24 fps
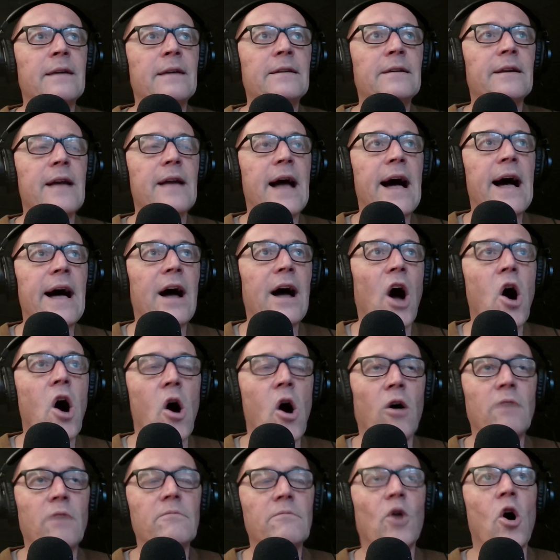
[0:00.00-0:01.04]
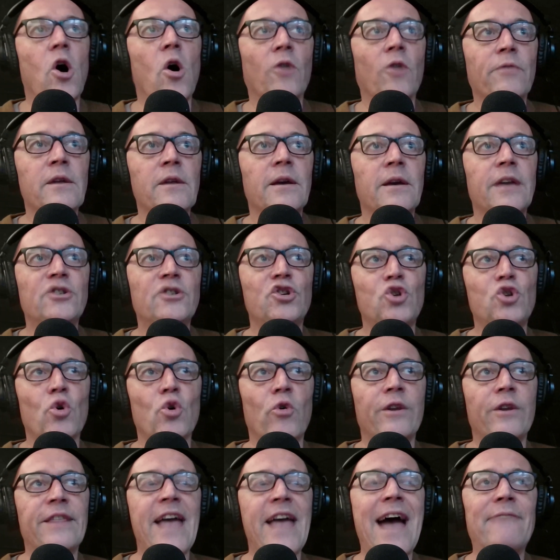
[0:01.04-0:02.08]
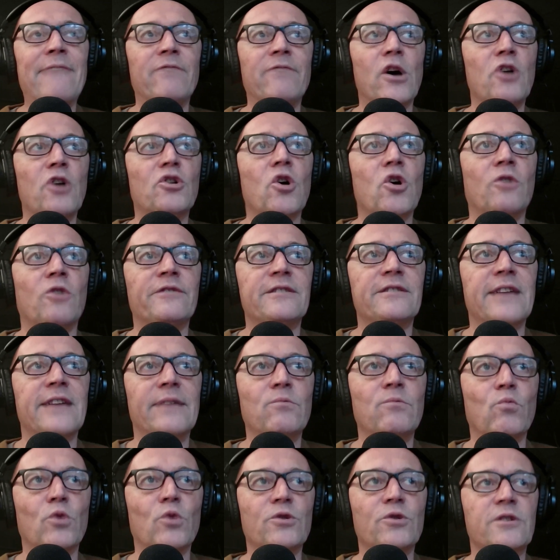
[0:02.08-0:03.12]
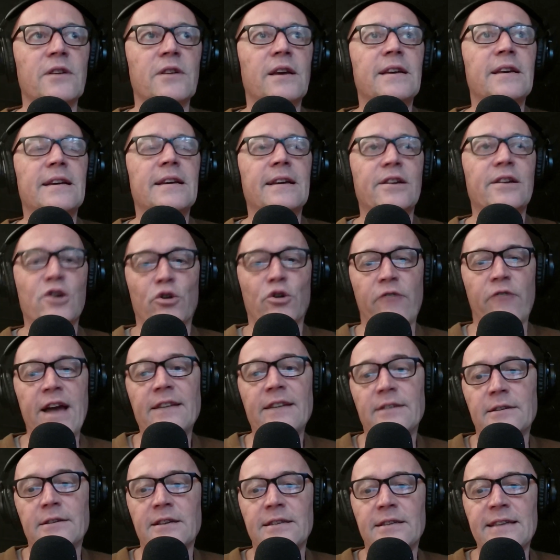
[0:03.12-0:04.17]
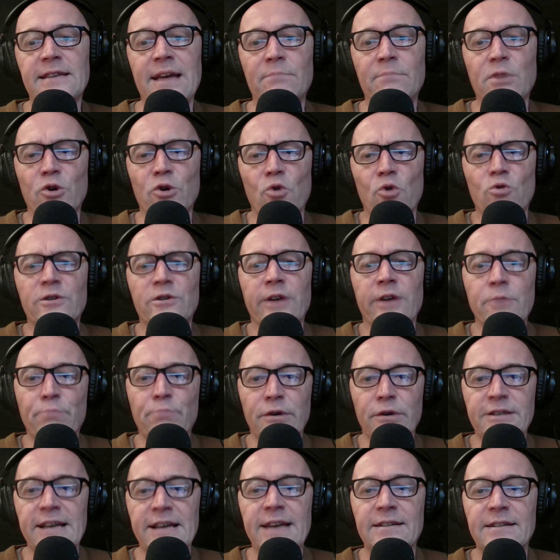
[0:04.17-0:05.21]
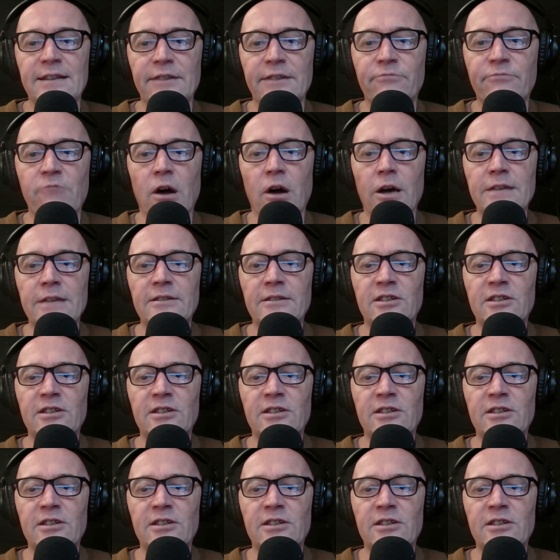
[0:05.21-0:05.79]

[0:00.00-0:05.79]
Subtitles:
hot on ensuring the advert content was correct, as I said, but also presented right.